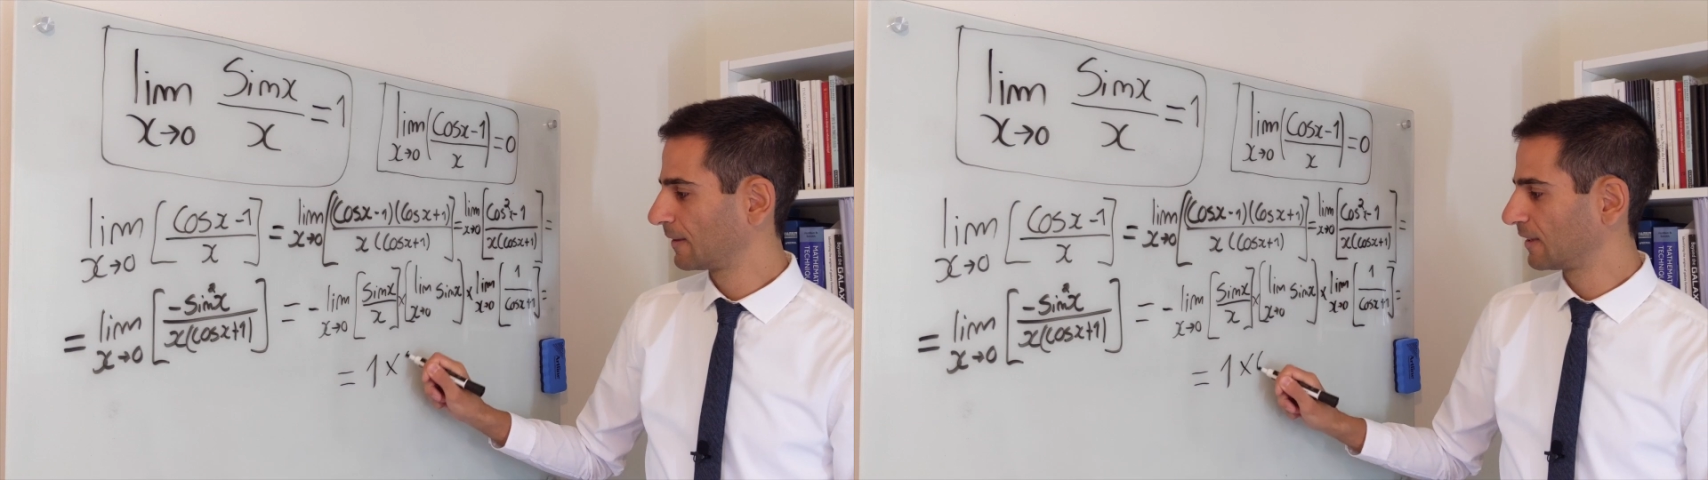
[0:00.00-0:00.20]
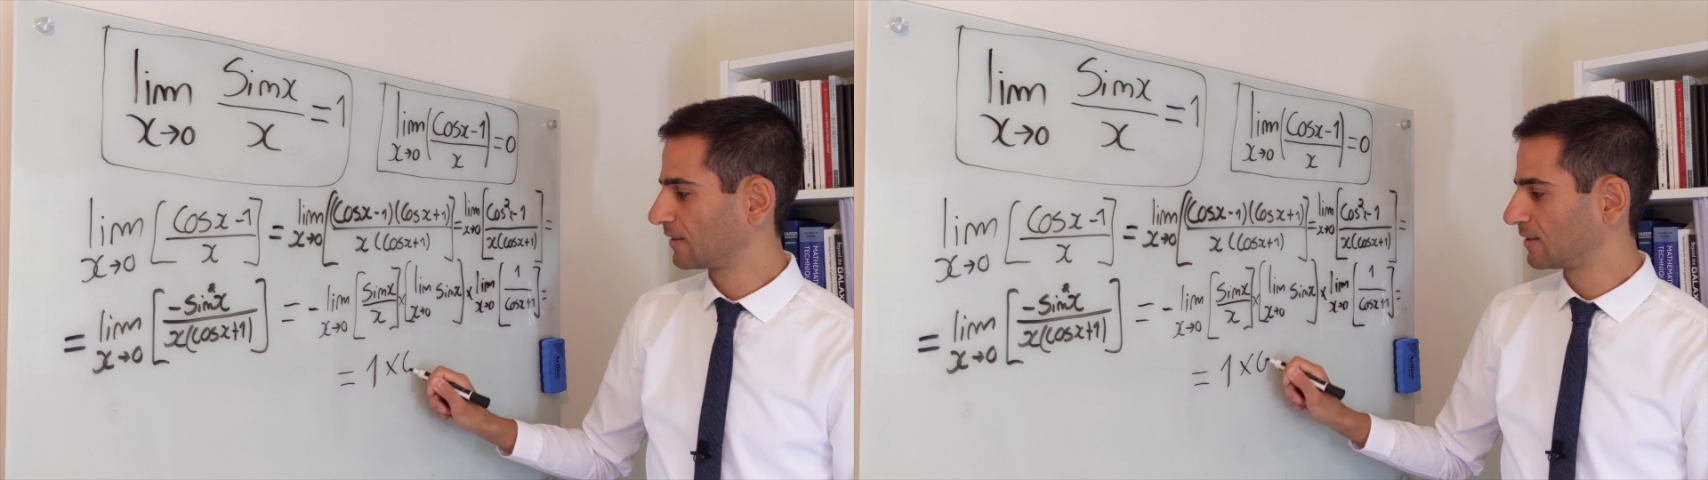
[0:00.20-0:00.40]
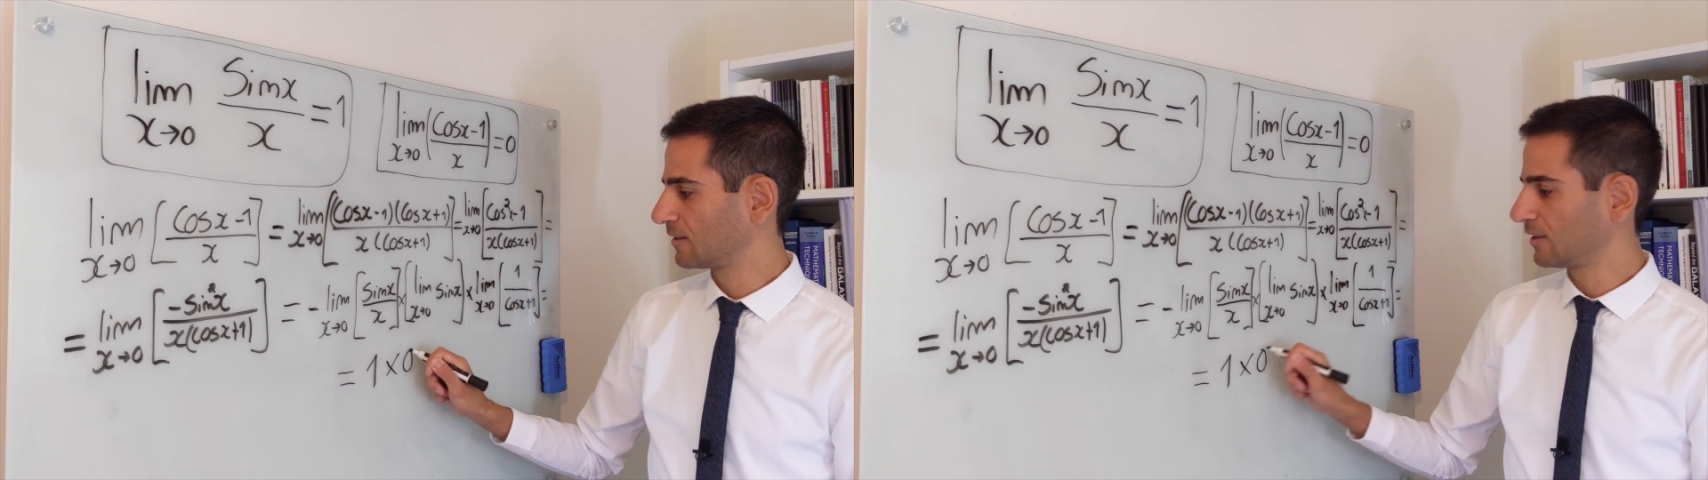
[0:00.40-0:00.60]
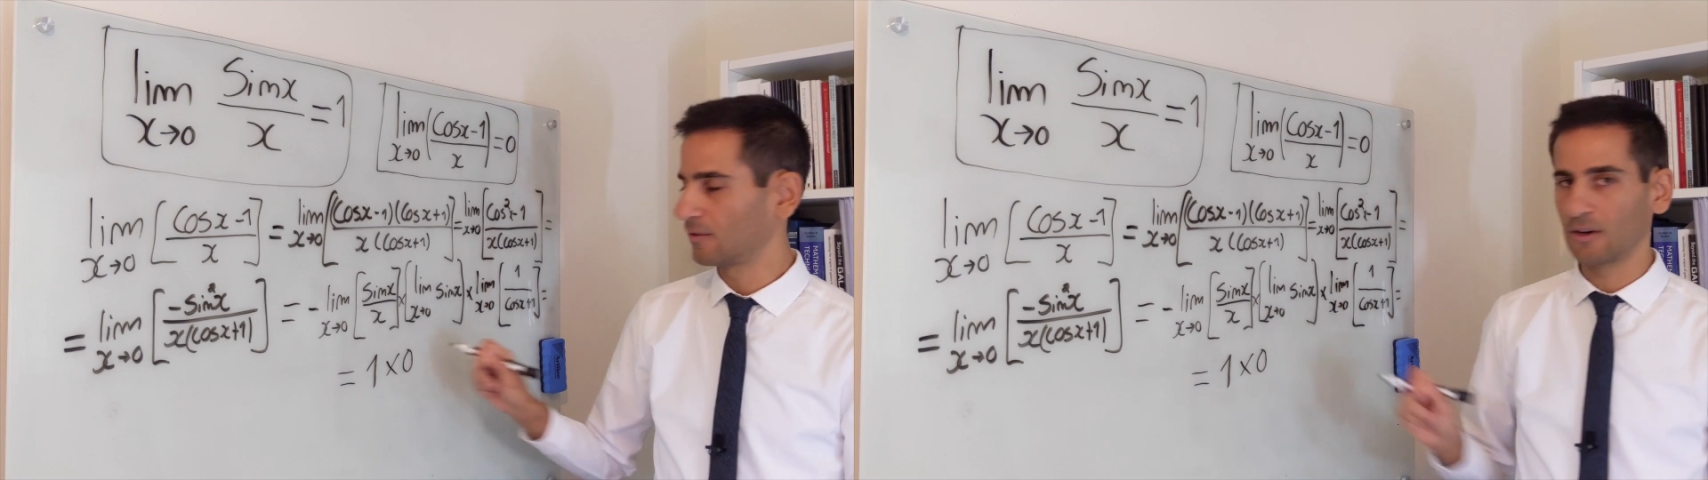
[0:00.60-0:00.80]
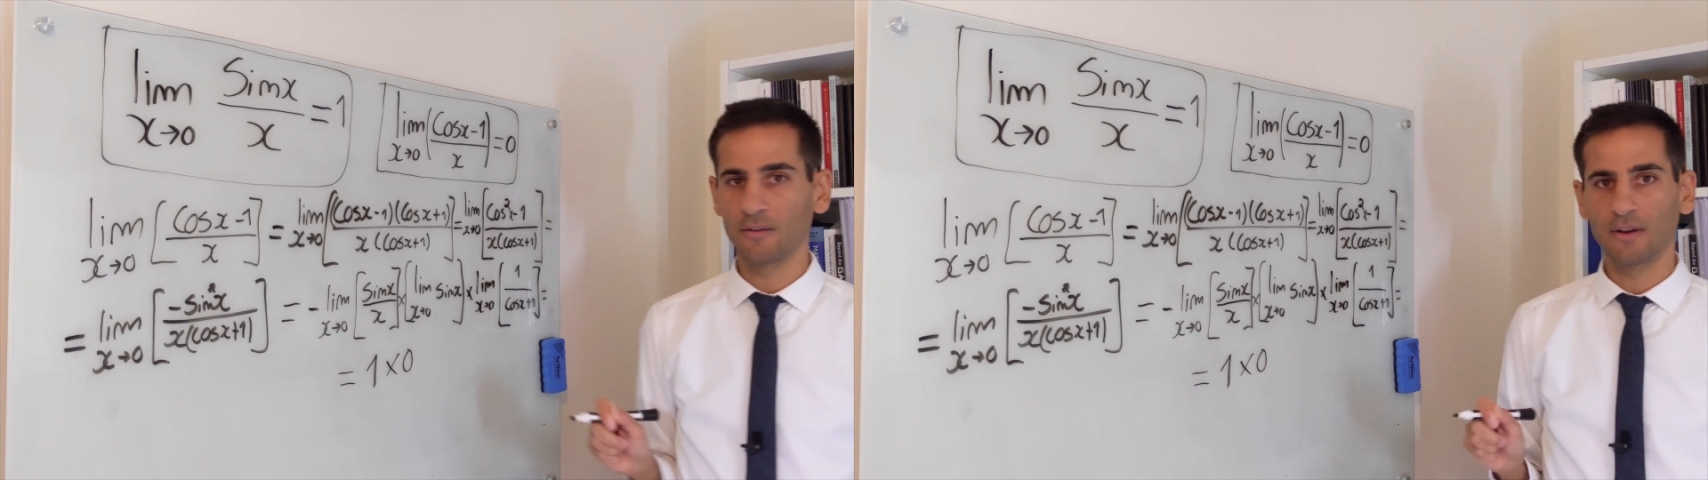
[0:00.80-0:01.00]
That's
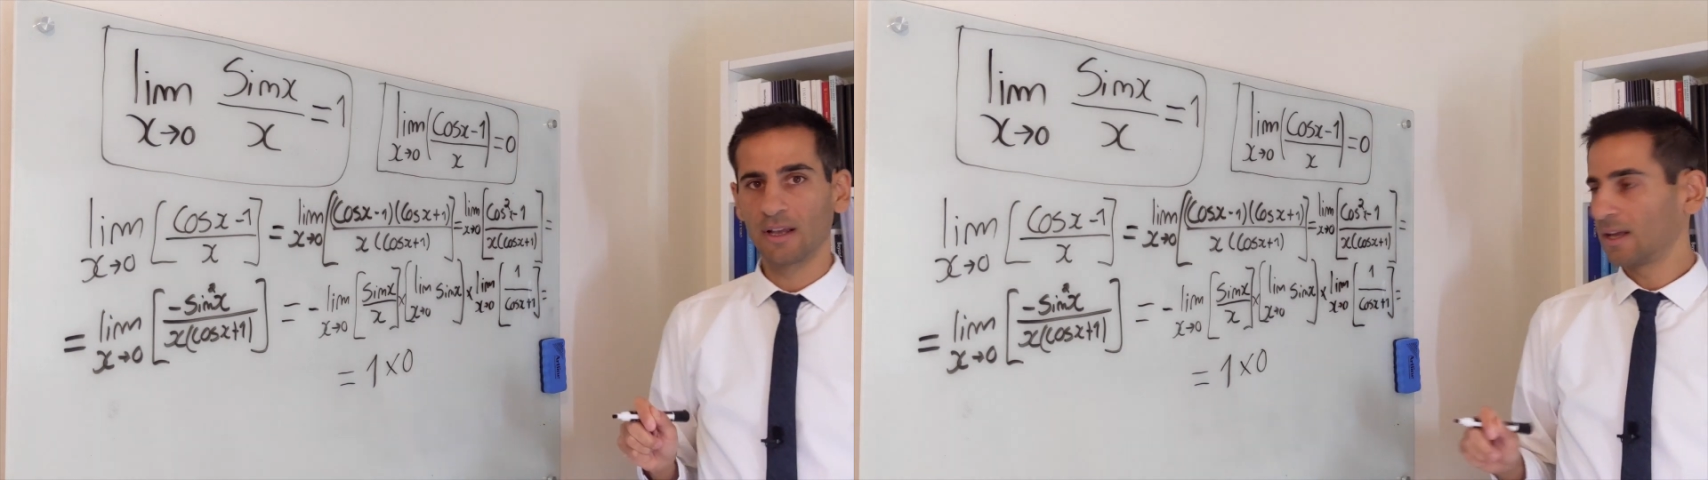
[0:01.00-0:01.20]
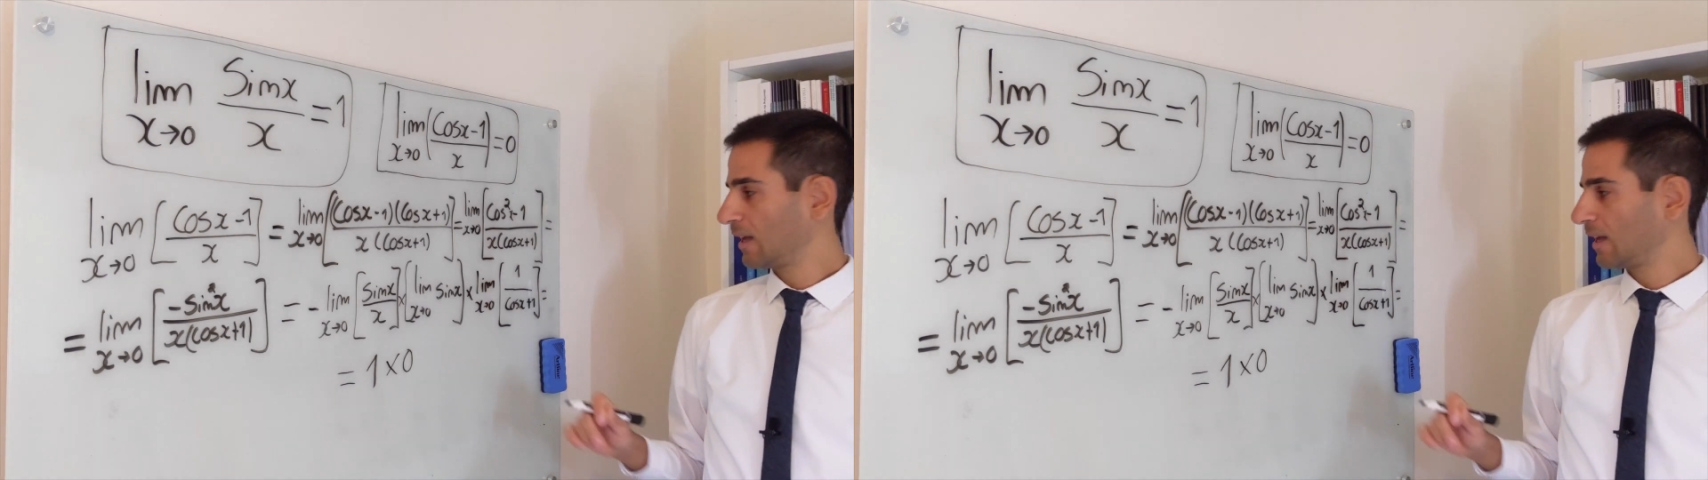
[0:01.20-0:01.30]
0.